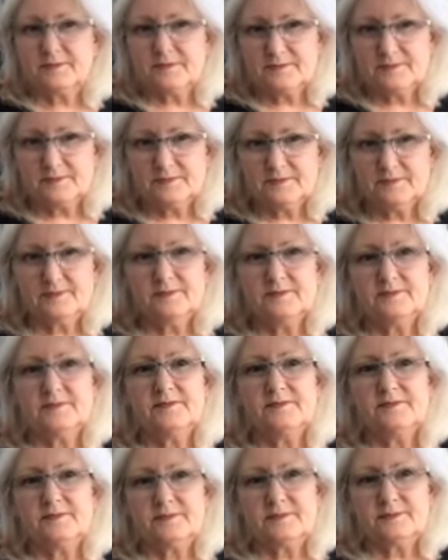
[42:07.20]

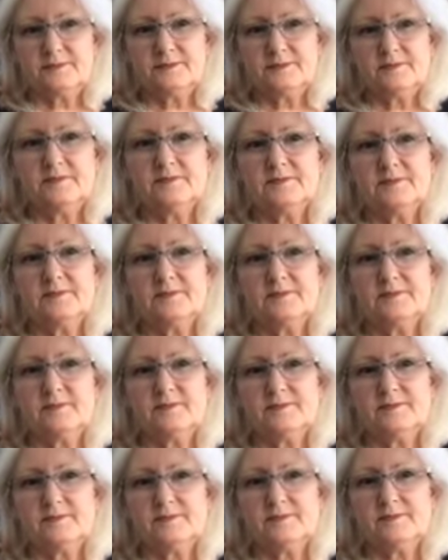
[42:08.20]

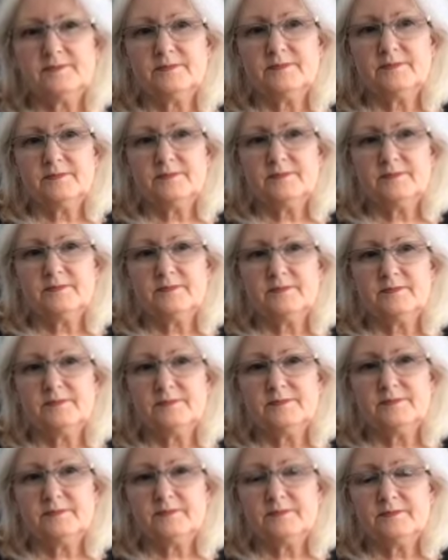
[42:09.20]

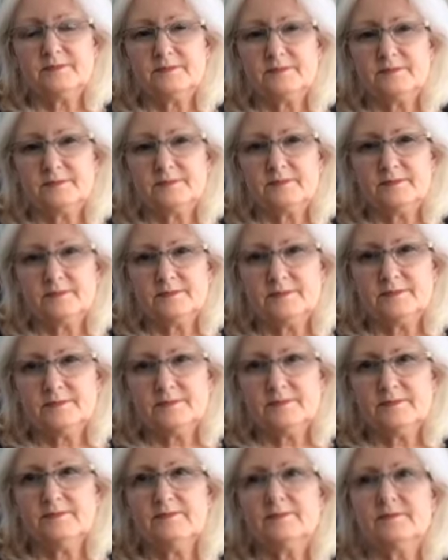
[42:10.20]

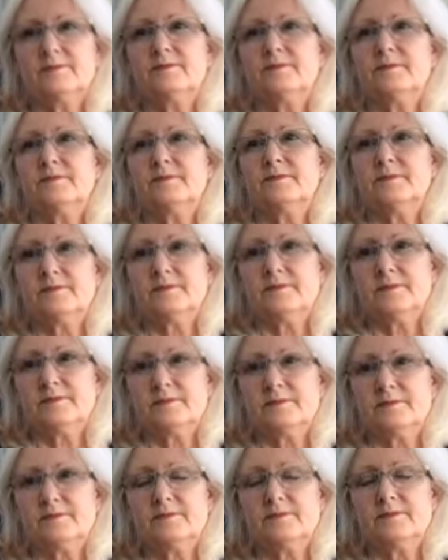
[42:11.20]

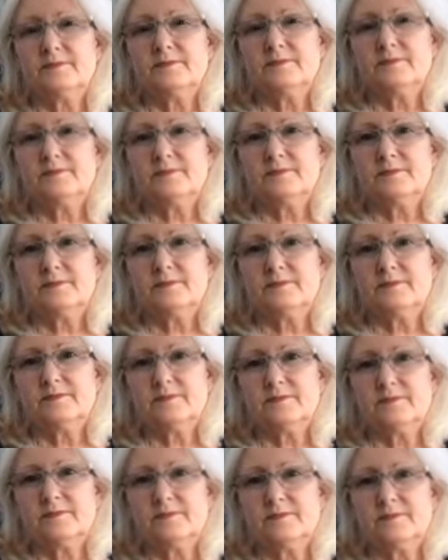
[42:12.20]

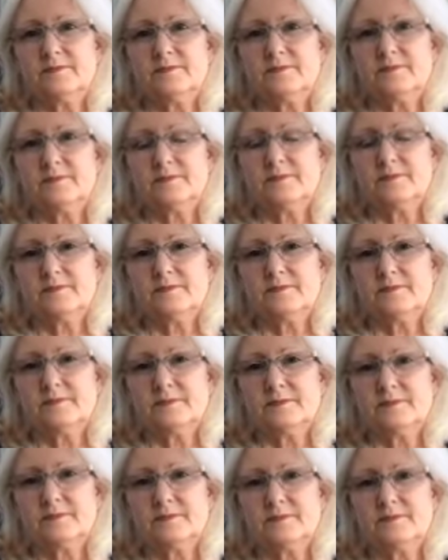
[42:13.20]

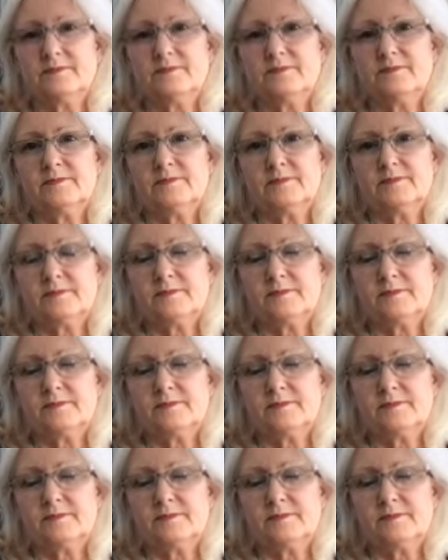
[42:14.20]
(silent)